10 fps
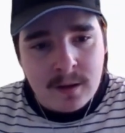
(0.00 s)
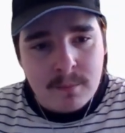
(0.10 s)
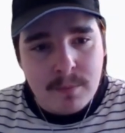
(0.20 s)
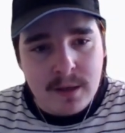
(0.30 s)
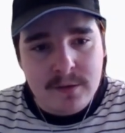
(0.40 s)

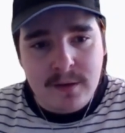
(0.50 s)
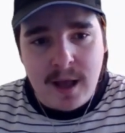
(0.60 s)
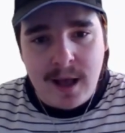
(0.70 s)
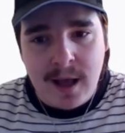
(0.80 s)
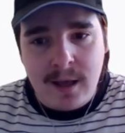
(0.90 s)
But
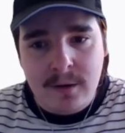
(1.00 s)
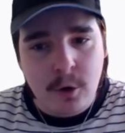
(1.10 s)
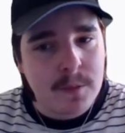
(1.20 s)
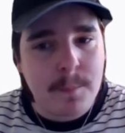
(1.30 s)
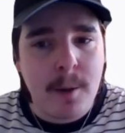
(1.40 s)
uh,
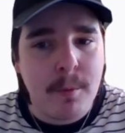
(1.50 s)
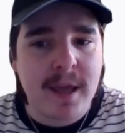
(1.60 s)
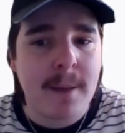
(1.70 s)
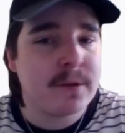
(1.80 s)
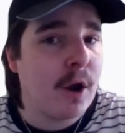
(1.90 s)
look, the purple
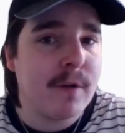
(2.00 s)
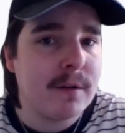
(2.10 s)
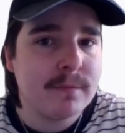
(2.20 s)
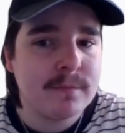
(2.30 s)
cap's over.